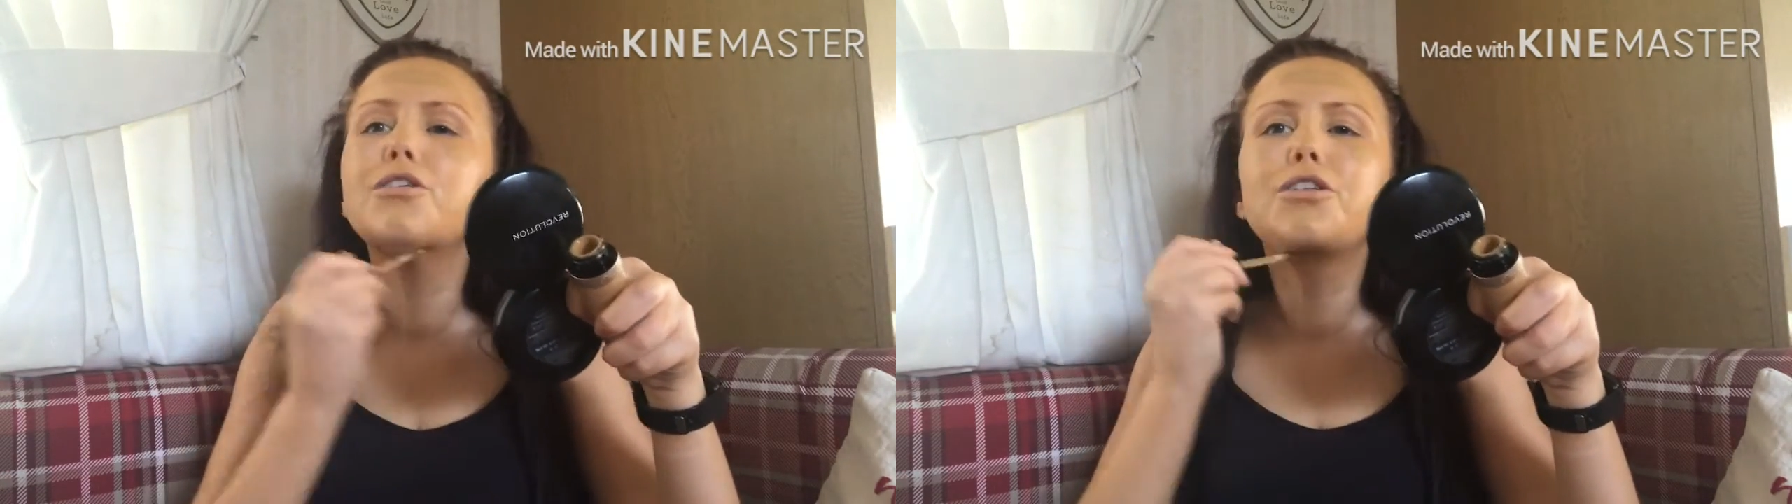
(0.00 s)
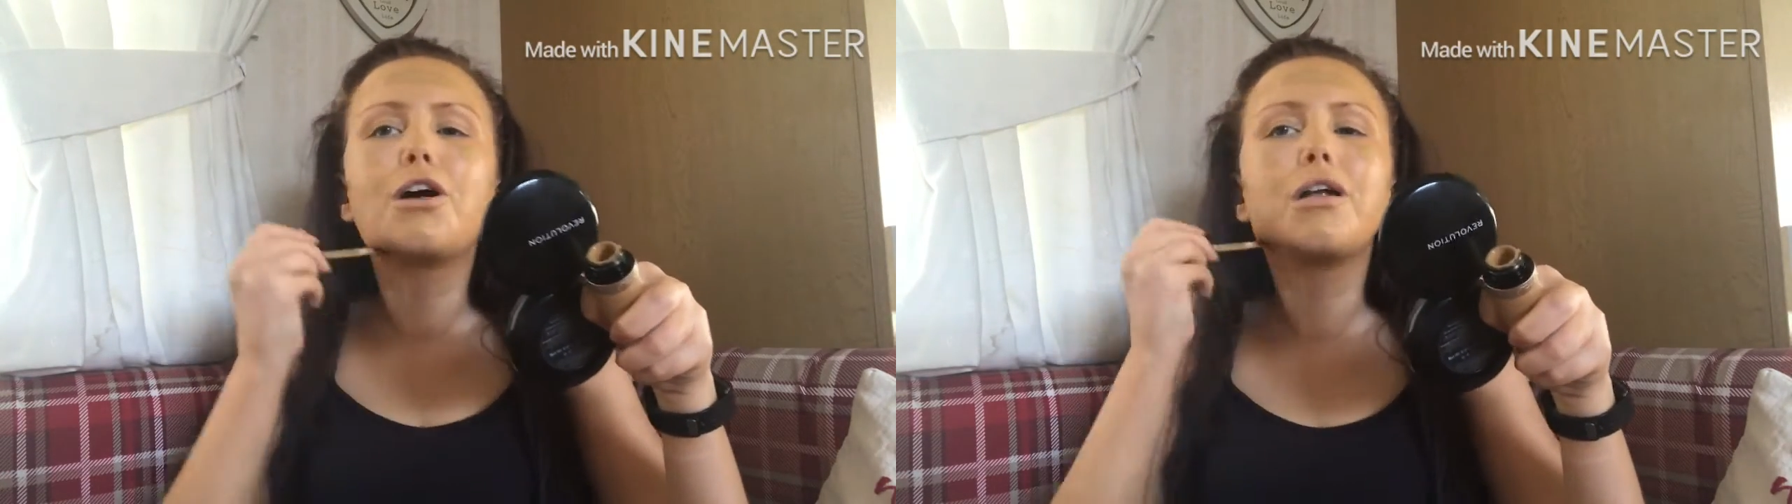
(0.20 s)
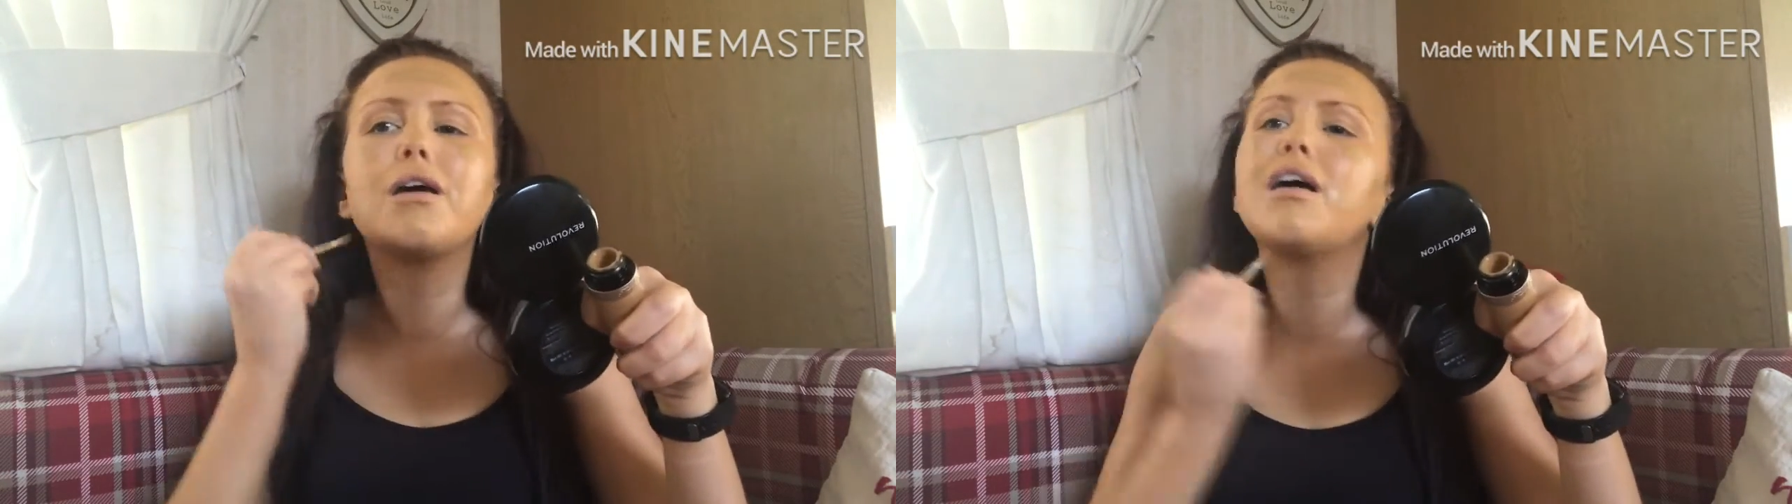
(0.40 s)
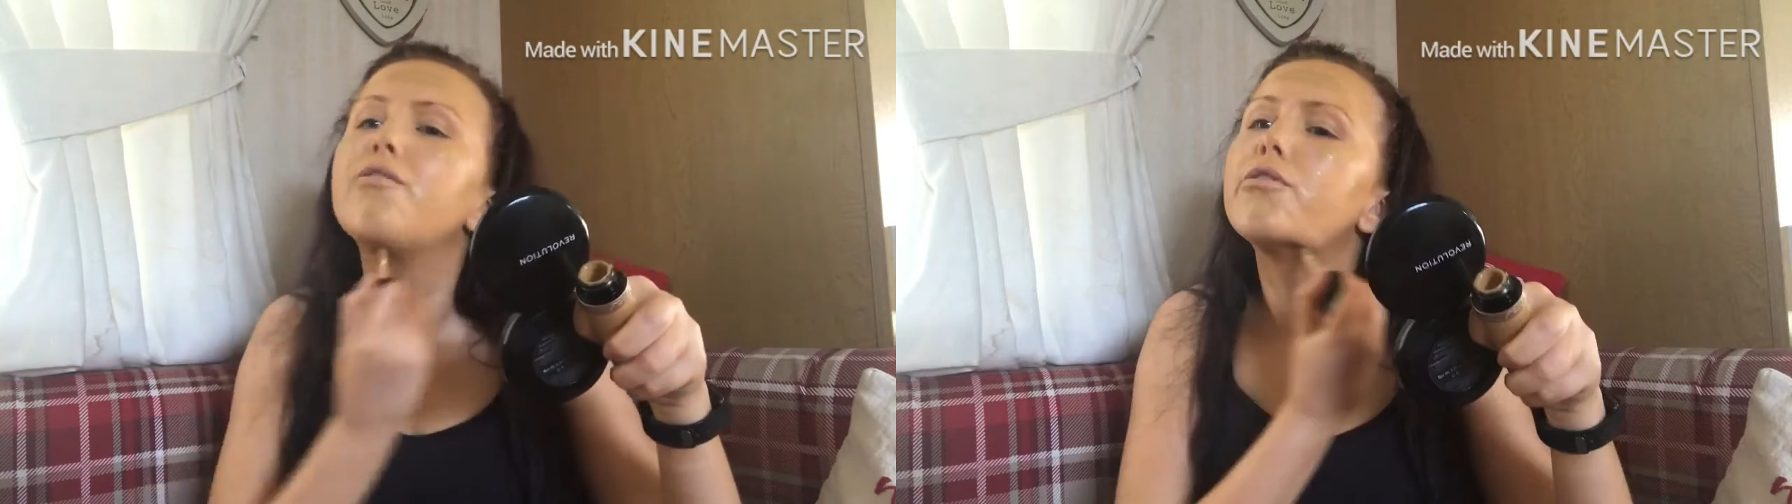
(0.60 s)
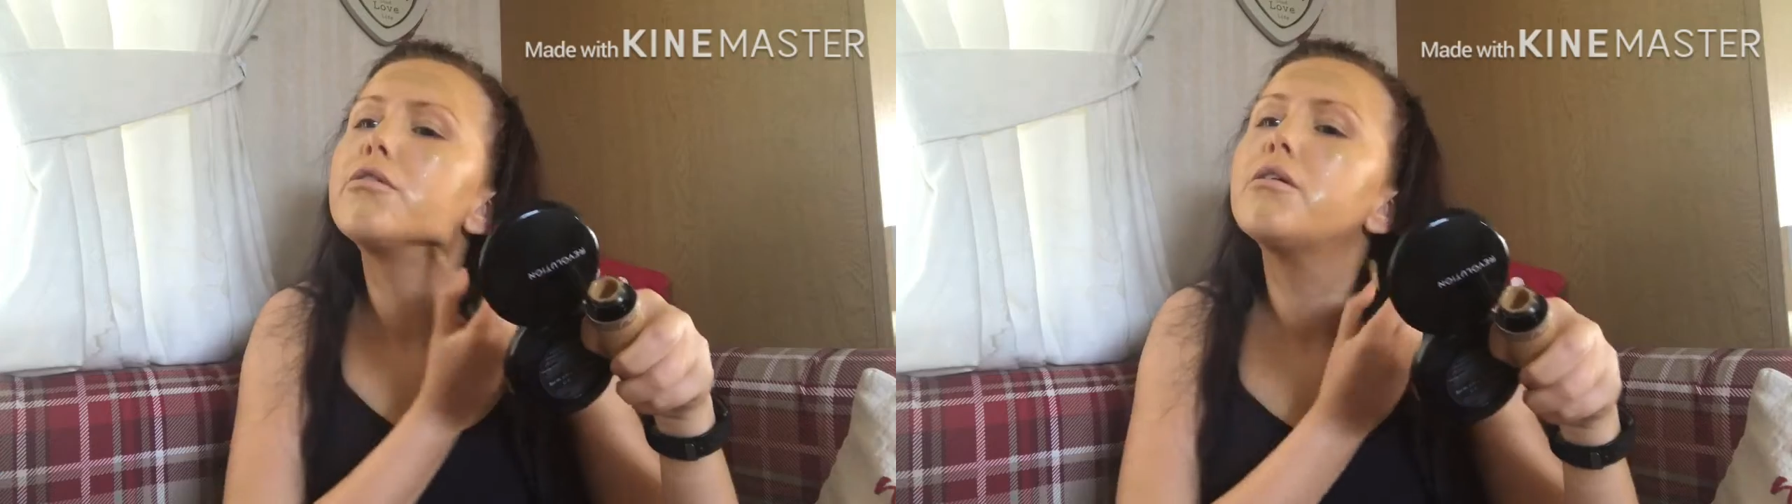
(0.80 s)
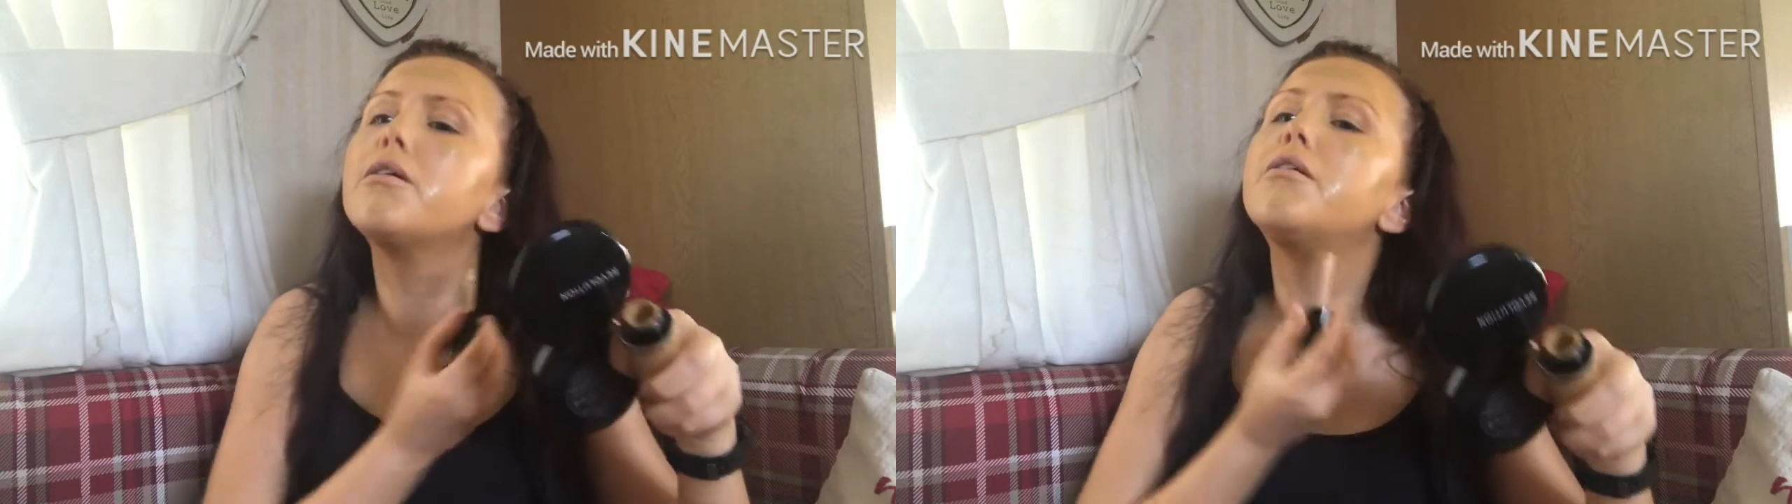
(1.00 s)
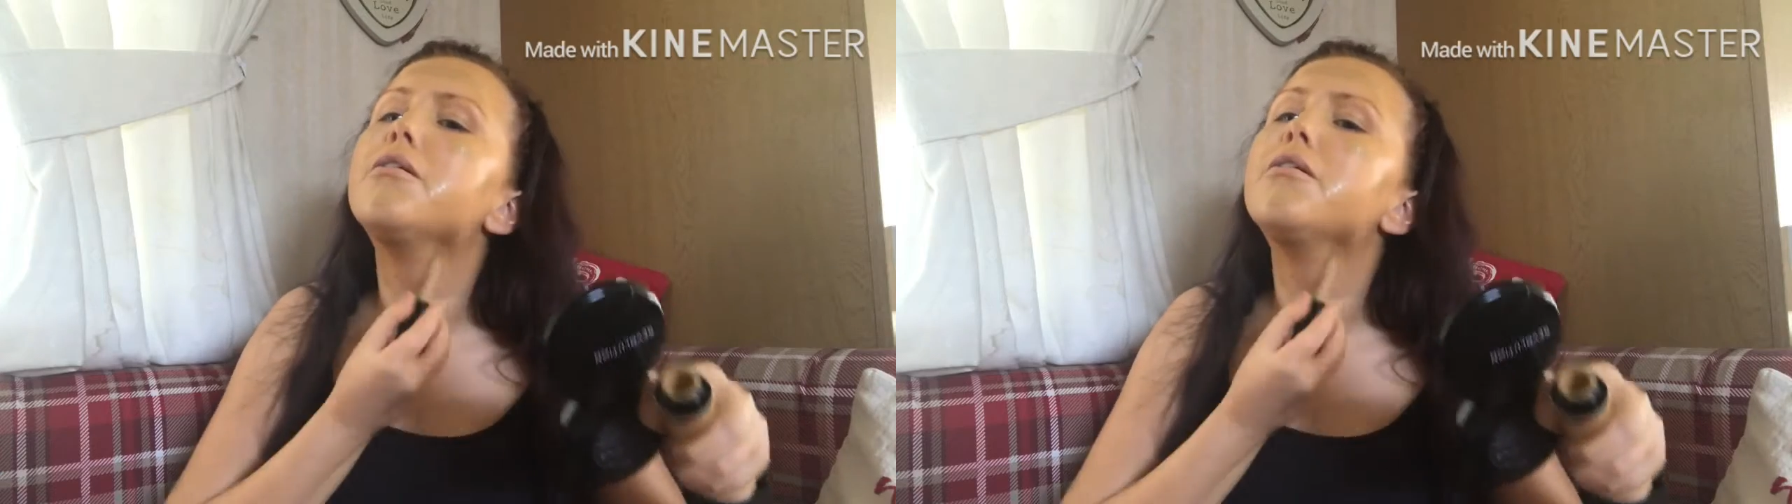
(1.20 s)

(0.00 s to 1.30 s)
dot it everywhere